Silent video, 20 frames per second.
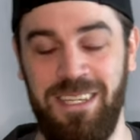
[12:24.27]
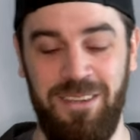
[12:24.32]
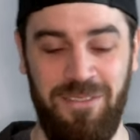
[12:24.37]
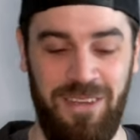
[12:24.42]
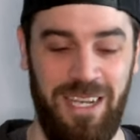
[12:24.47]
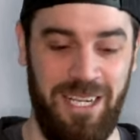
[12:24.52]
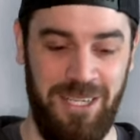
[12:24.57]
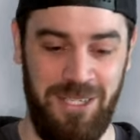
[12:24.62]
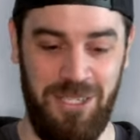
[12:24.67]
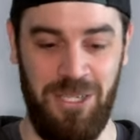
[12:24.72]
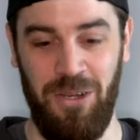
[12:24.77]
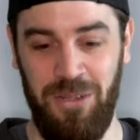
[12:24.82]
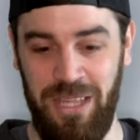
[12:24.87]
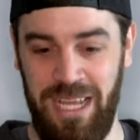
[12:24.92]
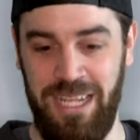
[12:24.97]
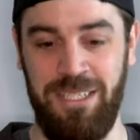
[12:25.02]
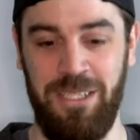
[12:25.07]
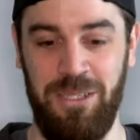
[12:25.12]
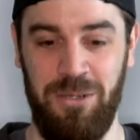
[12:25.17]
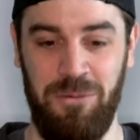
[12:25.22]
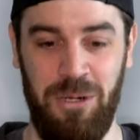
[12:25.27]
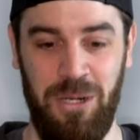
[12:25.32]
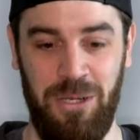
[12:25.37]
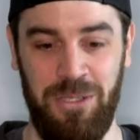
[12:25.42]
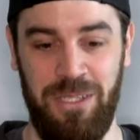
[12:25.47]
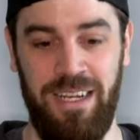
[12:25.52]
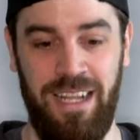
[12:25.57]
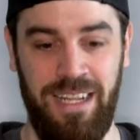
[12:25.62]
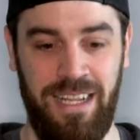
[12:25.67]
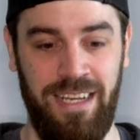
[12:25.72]
And if I can show that to the
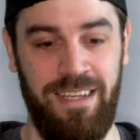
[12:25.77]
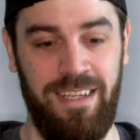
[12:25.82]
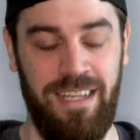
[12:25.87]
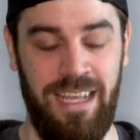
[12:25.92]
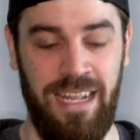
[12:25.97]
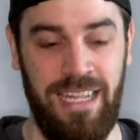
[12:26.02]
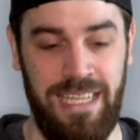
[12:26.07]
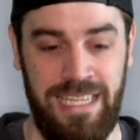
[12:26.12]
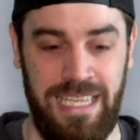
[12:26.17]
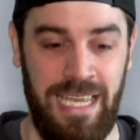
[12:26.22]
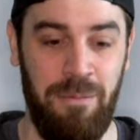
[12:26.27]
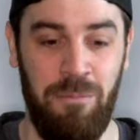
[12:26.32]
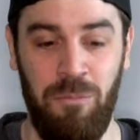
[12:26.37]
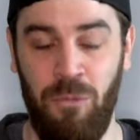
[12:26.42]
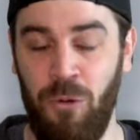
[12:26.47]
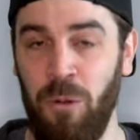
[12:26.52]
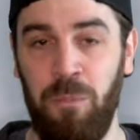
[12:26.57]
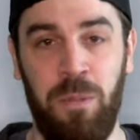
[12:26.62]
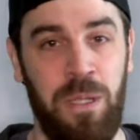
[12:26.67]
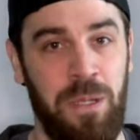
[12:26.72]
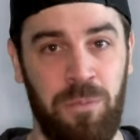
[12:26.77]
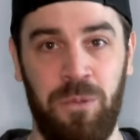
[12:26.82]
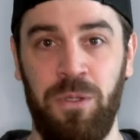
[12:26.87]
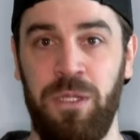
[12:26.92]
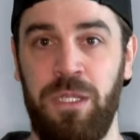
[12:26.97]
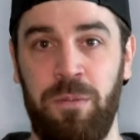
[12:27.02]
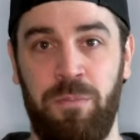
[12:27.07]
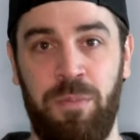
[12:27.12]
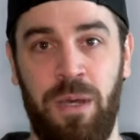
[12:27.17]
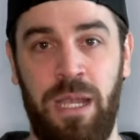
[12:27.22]
world, and I can and get more people
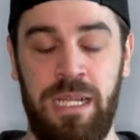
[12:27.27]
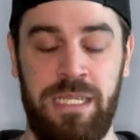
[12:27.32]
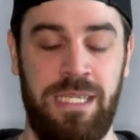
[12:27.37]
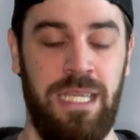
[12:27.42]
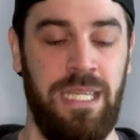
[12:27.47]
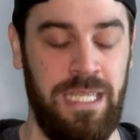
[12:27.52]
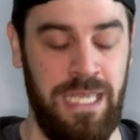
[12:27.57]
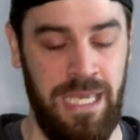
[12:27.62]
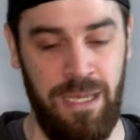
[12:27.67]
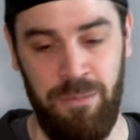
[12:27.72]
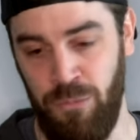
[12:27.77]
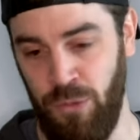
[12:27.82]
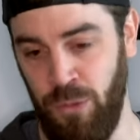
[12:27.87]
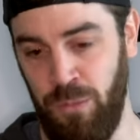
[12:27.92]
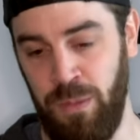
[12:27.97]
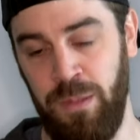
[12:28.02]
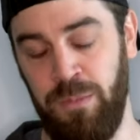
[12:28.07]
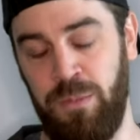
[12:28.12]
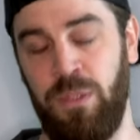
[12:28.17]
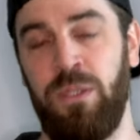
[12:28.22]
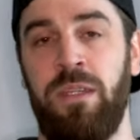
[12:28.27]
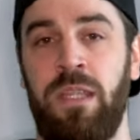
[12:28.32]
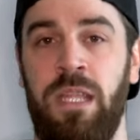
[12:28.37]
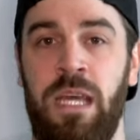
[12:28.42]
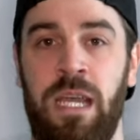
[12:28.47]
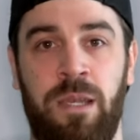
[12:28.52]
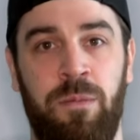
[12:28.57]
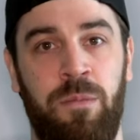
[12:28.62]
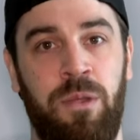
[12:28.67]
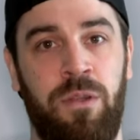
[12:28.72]
into bikes and get more people into
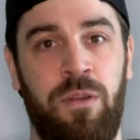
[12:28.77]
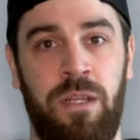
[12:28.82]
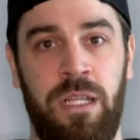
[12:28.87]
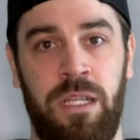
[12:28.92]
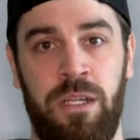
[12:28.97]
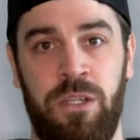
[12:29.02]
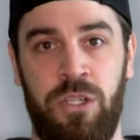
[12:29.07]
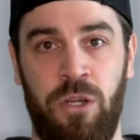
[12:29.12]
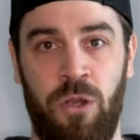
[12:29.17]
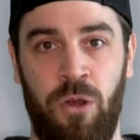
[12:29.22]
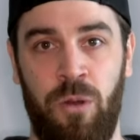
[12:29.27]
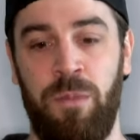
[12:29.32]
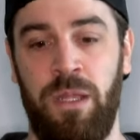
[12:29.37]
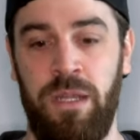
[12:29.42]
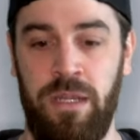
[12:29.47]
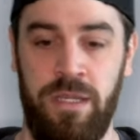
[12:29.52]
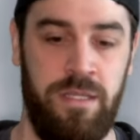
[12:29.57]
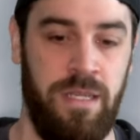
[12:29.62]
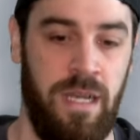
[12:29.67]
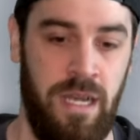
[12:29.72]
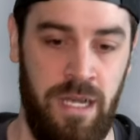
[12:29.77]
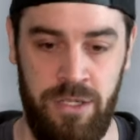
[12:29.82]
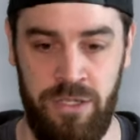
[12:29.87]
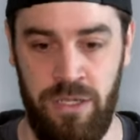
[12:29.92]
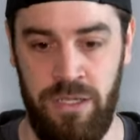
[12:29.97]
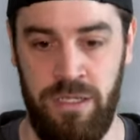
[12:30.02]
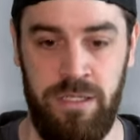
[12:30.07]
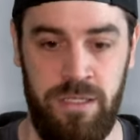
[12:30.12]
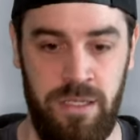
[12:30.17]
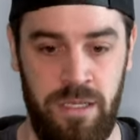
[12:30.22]
that community and show them that it's not
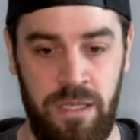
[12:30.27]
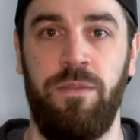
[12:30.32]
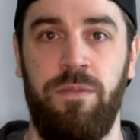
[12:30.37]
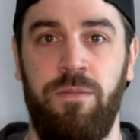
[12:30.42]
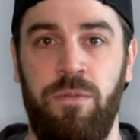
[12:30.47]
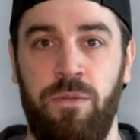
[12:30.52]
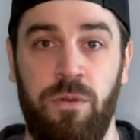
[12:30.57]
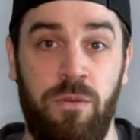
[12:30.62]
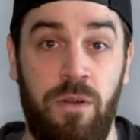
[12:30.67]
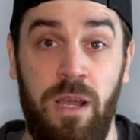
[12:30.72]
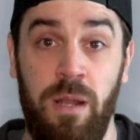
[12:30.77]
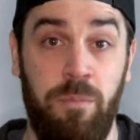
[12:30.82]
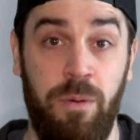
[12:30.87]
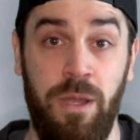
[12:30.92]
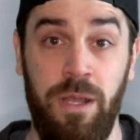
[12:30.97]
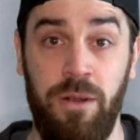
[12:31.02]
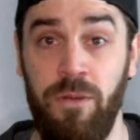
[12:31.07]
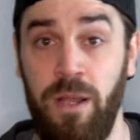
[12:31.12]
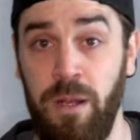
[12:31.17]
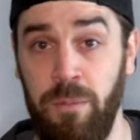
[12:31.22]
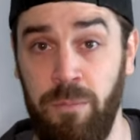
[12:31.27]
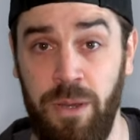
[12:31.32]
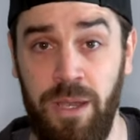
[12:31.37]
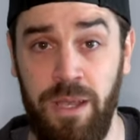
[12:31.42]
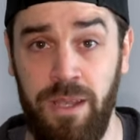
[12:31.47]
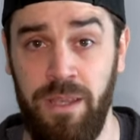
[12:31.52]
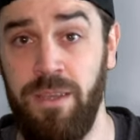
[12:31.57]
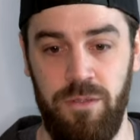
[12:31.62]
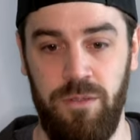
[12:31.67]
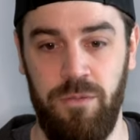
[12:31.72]
just, if you want to ride a bike, ride a
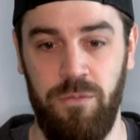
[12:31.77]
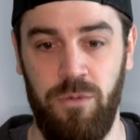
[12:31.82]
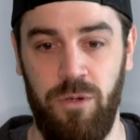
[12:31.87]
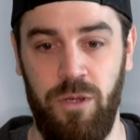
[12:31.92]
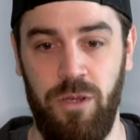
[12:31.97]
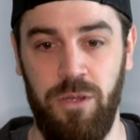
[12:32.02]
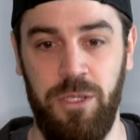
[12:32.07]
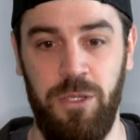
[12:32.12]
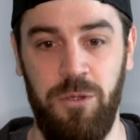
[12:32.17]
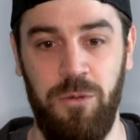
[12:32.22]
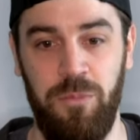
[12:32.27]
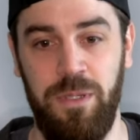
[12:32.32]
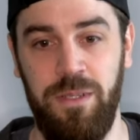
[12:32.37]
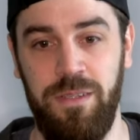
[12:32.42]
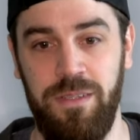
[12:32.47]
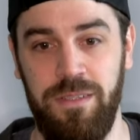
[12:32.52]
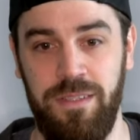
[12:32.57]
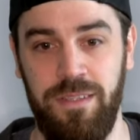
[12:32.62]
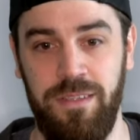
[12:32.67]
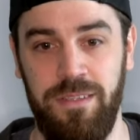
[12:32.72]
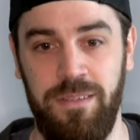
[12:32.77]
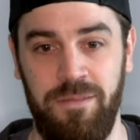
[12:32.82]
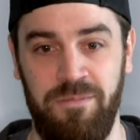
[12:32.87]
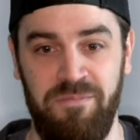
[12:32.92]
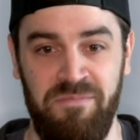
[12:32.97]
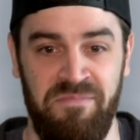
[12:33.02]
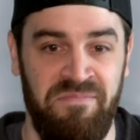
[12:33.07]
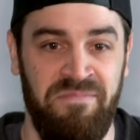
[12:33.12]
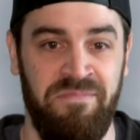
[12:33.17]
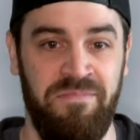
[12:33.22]
bike. We're all humans, and
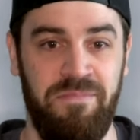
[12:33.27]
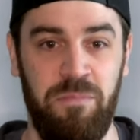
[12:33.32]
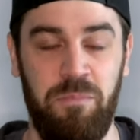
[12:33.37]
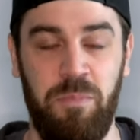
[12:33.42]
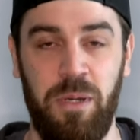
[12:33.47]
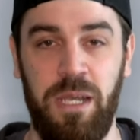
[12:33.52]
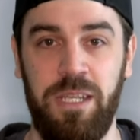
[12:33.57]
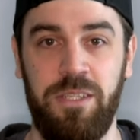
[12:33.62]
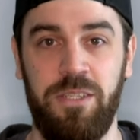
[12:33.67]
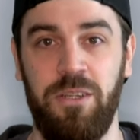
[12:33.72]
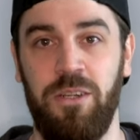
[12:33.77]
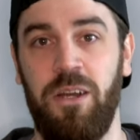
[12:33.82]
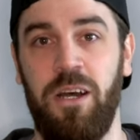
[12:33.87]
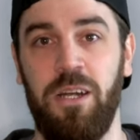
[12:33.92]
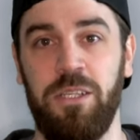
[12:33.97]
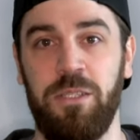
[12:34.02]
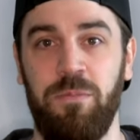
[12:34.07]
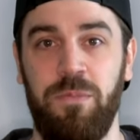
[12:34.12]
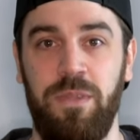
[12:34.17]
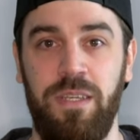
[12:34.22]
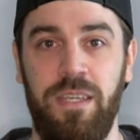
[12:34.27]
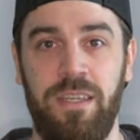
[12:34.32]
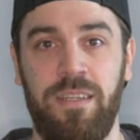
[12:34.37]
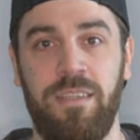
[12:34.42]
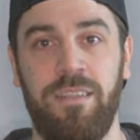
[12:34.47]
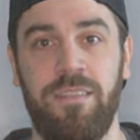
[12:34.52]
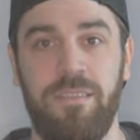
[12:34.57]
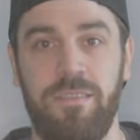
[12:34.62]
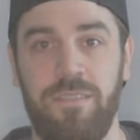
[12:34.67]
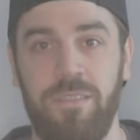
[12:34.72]
bikes are an awesome
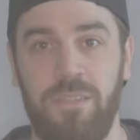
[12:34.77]
thing.